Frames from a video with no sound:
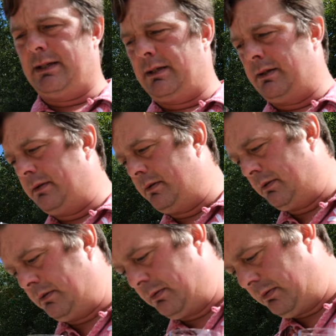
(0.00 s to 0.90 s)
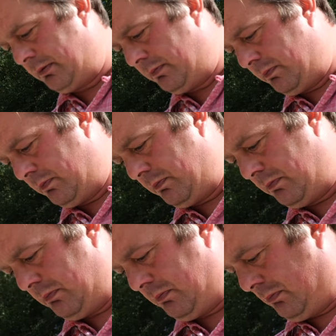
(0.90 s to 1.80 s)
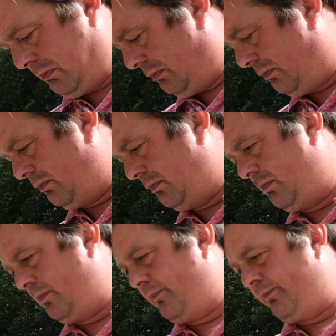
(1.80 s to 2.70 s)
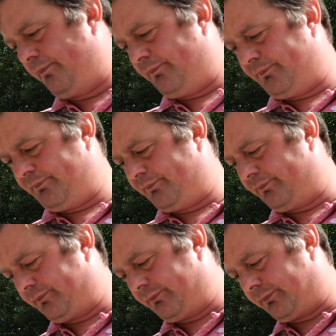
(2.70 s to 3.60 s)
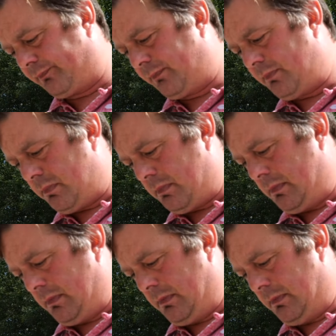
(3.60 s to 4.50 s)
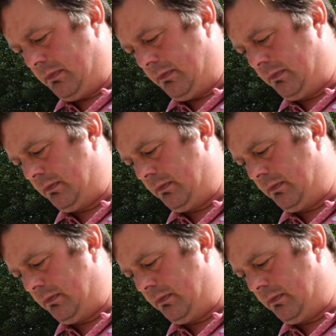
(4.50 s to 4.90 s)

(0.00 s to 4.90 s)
Nothing is said.